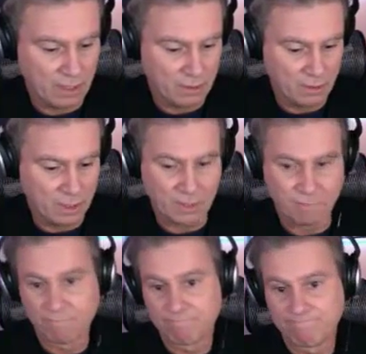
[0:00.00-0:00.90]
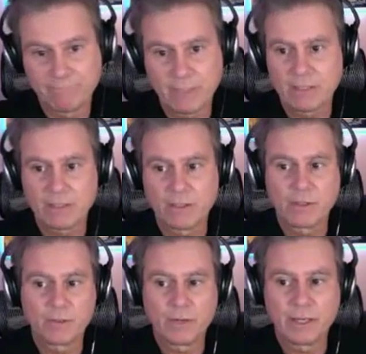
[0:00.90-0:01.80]
treason. There's no
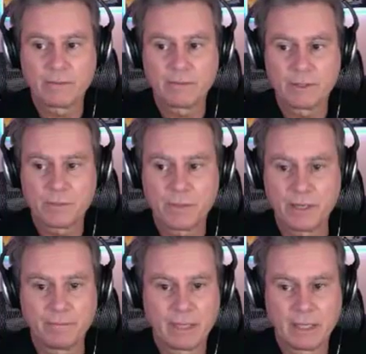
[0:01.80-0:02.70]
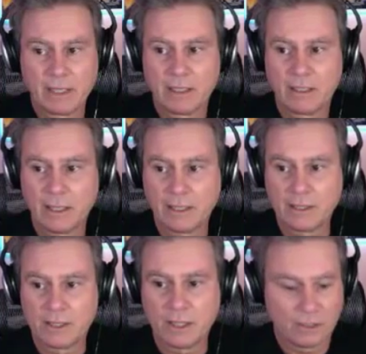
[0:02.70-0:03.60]
other way to spin it.
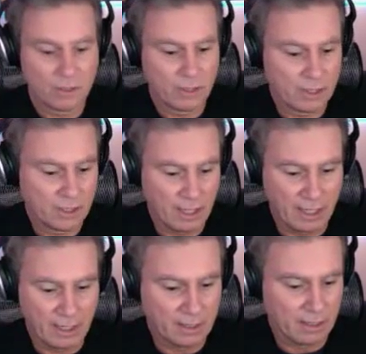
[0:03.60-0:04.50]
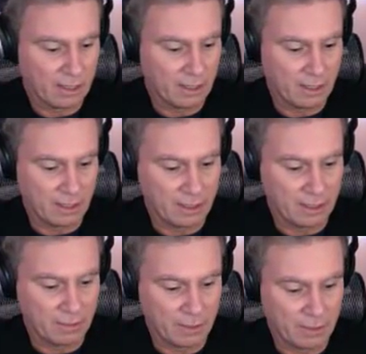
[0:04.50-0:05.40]
That's treason, and
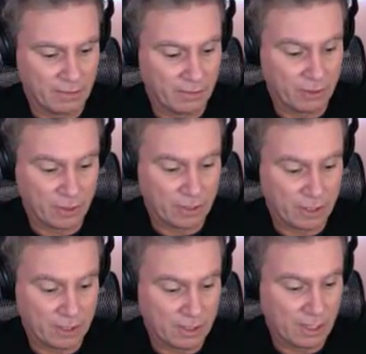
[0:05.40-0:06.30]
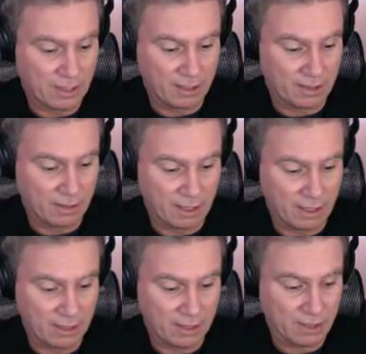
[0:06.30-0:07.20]
the penalty for treason is death. And
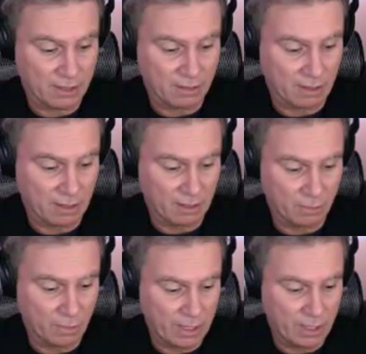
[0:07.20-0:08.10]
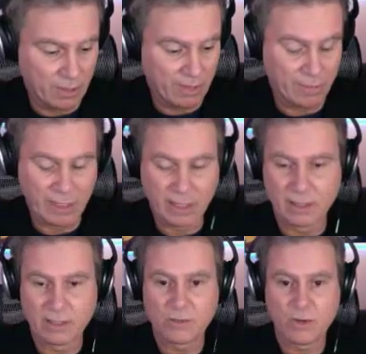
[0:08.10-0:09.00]
honestly, we don't even begin
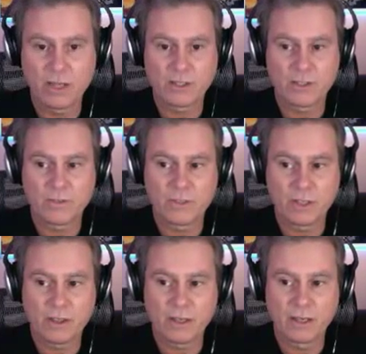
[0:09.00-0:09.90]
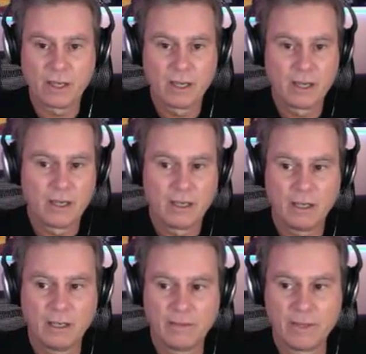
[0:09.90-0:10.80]
to scratch the surface, I think,
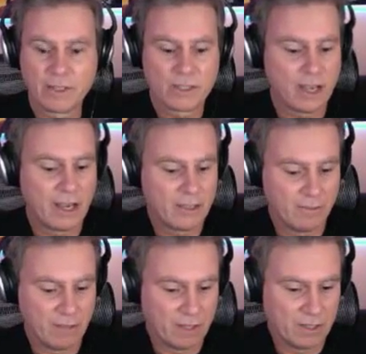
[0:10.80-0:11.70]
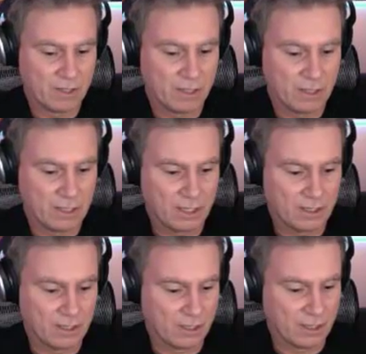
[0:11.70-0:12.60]
of the size of this
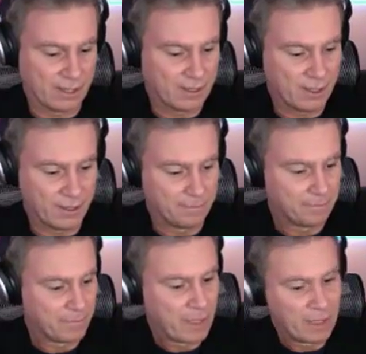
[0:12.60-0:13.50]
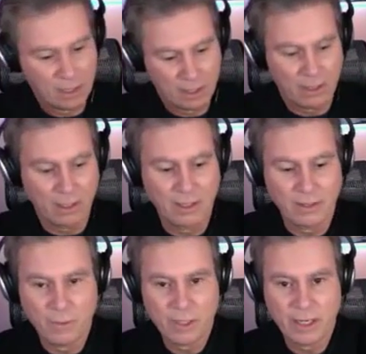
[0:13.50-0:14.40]
intelligence leak. So on
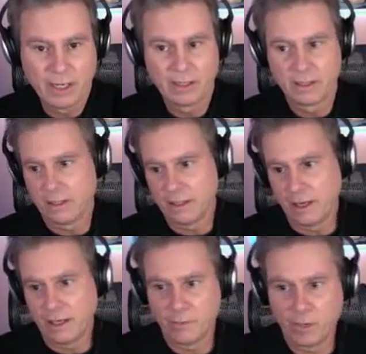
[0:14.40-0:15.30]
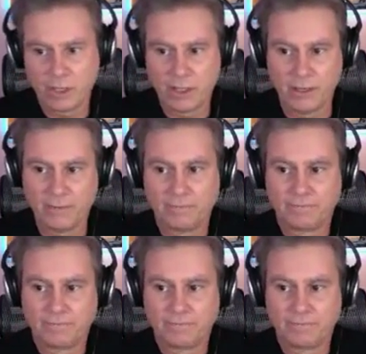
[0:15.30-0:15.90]
the one hand, I am right there,